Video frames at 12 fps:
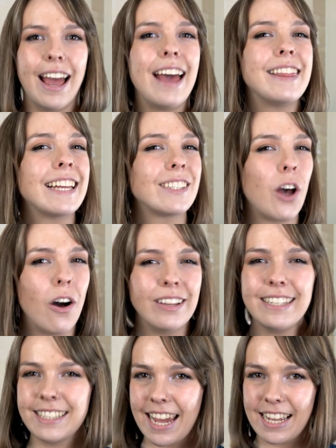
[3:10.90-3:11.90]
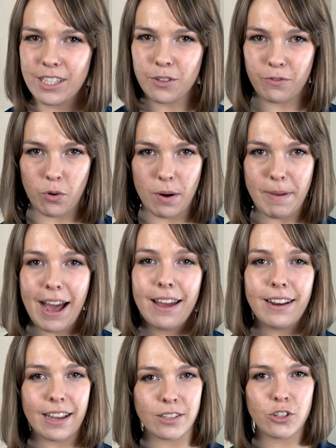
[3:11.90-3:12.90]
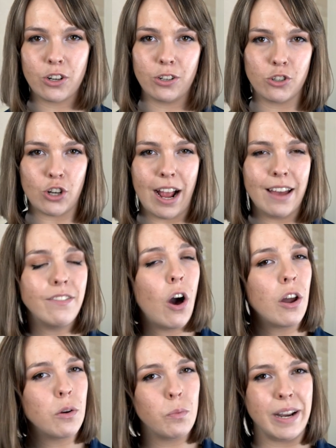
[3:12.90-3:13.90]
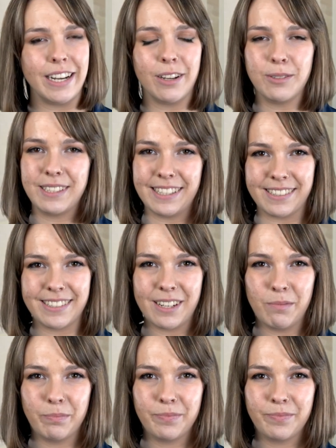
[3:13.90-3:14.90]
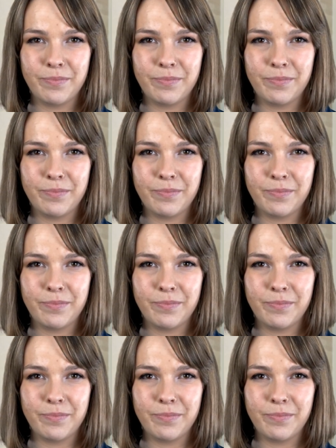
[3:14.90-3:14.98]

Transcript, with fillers: And that's all it takes to format an external drive on a Windows system.